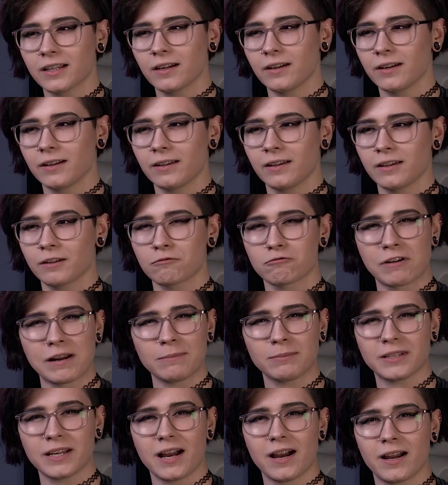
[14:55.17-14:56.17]
On the
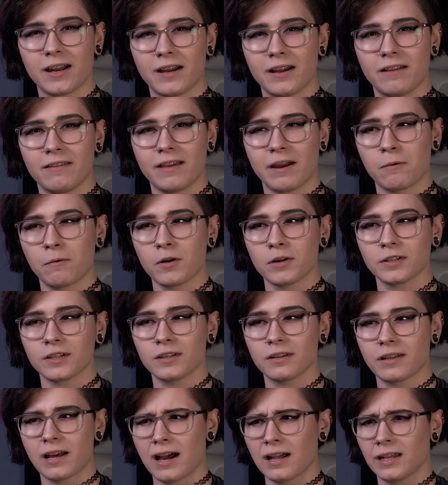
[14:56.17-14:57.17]
Riptire, there
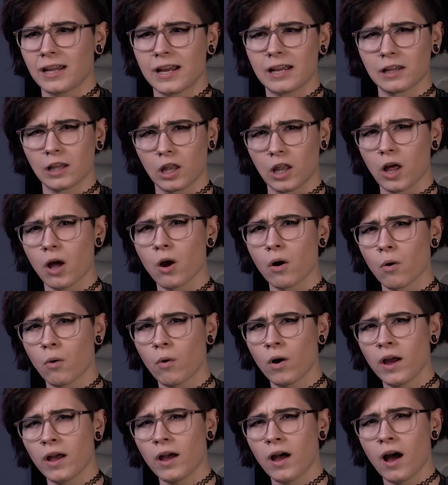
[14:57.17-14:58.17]
wasn't that like
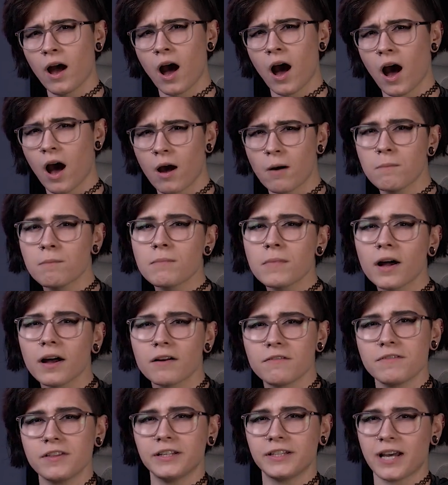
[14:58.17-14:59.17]
low hum
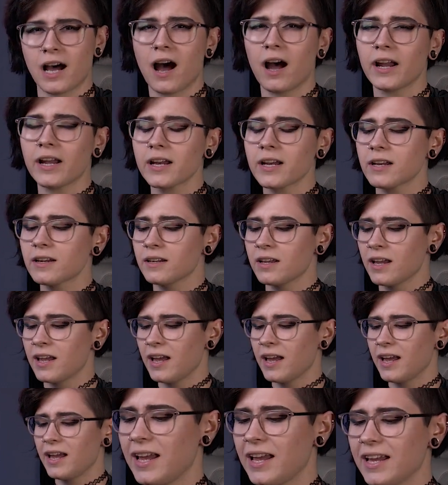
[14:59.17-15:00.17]
of the tire,
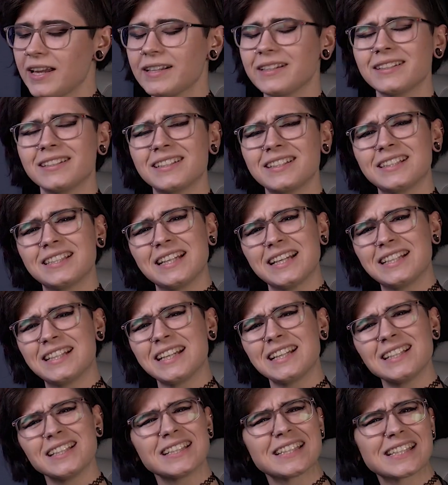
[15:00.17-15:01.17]
it didn't